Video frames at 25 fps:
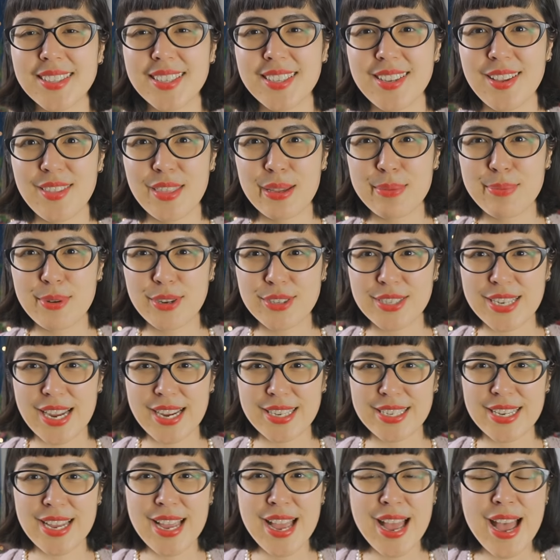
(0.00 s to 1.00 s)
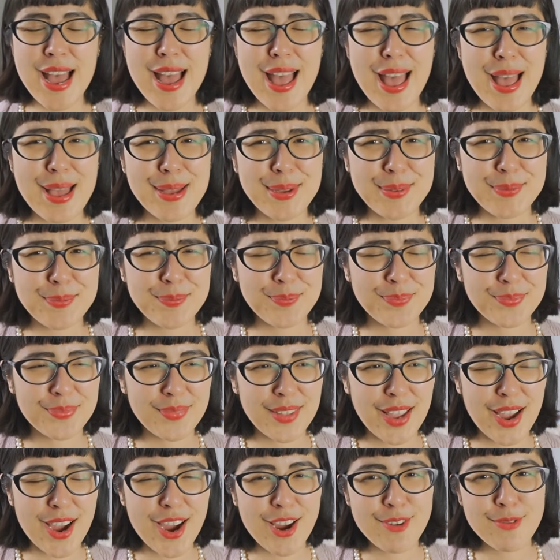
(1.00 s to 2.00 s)
That's another project. Um,
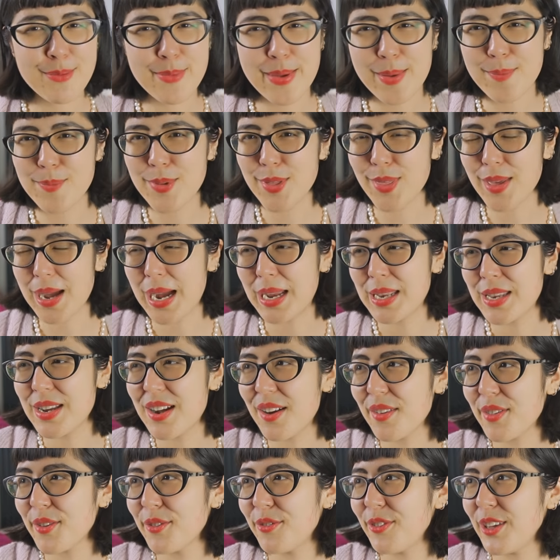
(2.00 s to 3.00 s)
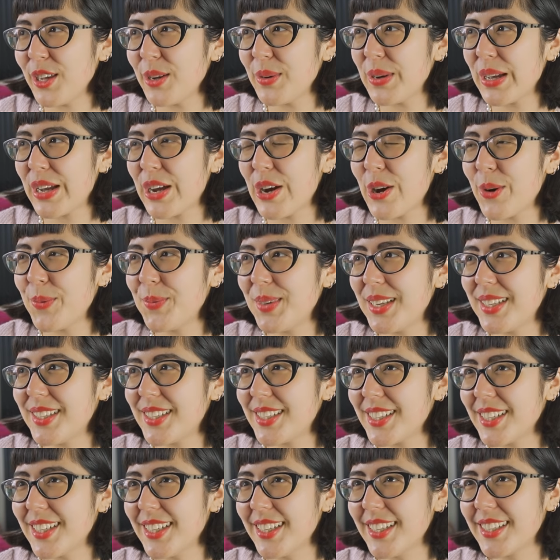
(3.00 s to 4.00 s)
I remember that another viewer
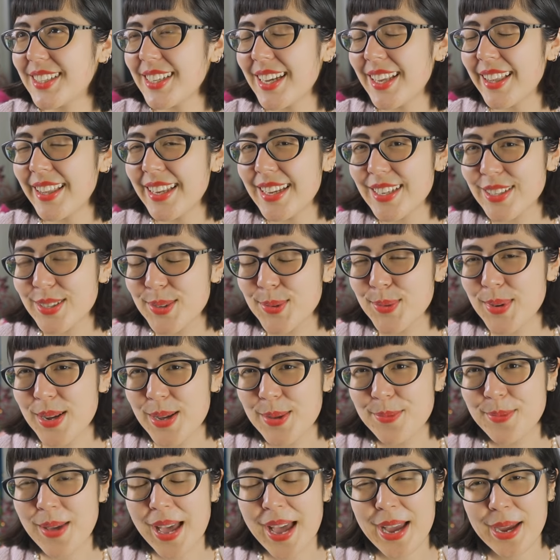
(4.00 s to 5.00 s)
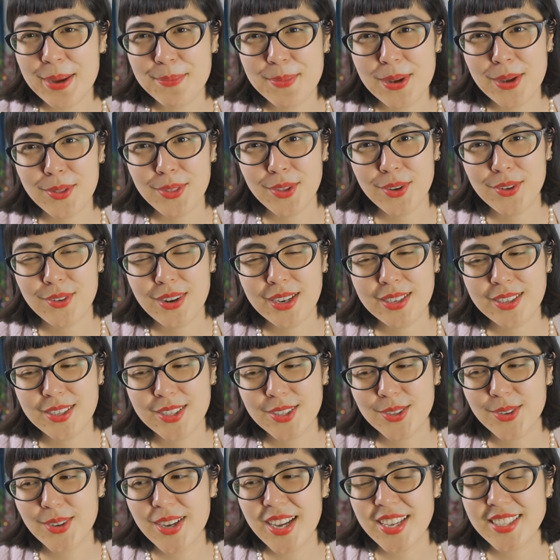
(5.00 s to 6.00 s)
commented a little while back about the
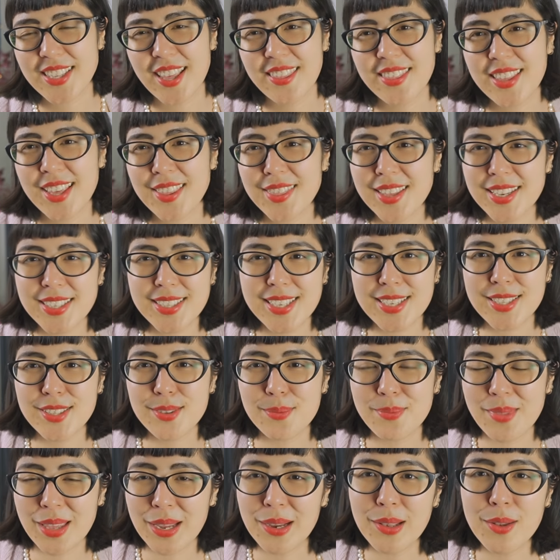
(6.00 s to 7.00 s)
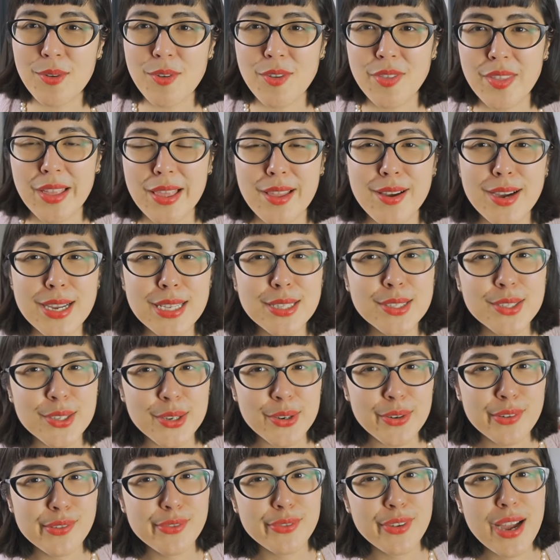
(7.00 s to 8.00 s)
granny squares. I think they said something along the
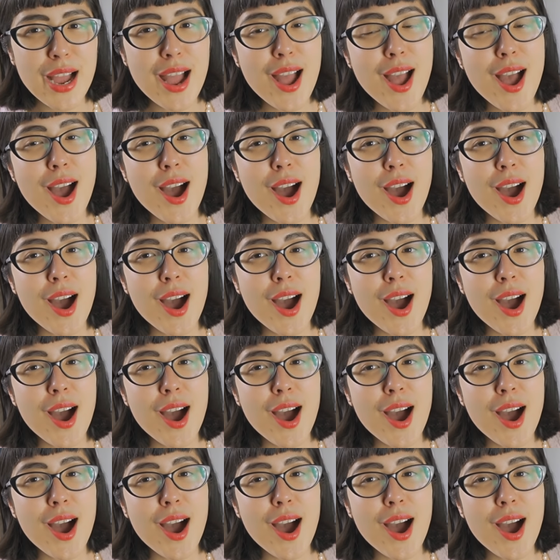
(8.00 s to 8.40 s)
lines of,